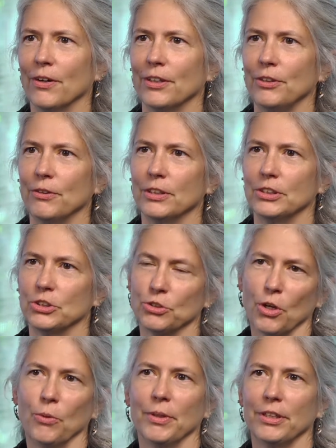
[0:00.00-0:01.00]
or you can
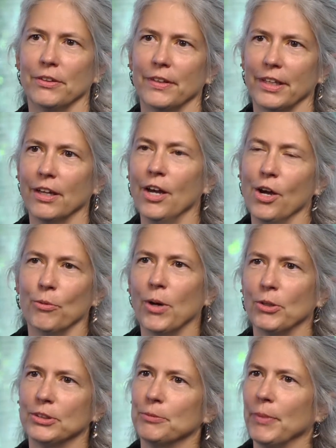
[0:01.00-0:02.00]
just go into the
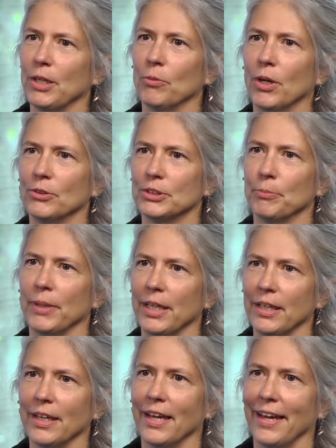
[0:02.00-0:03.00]
woe is
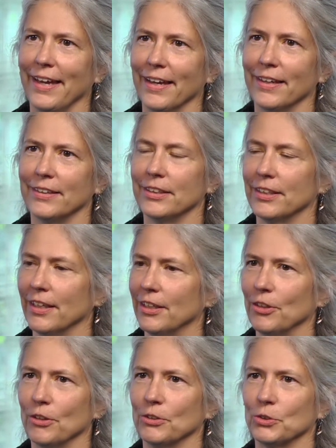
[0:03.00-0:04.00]
me, and,
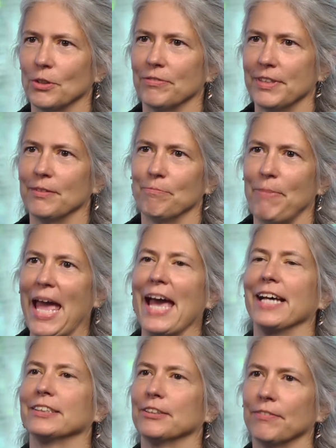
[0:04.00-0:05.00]
you know, sort of
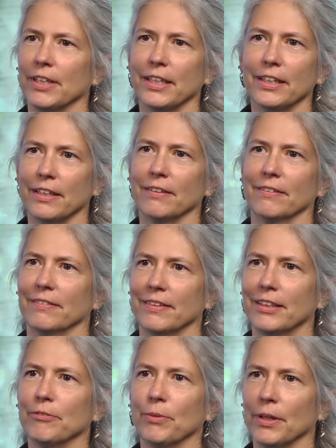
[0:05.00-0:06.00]
passively live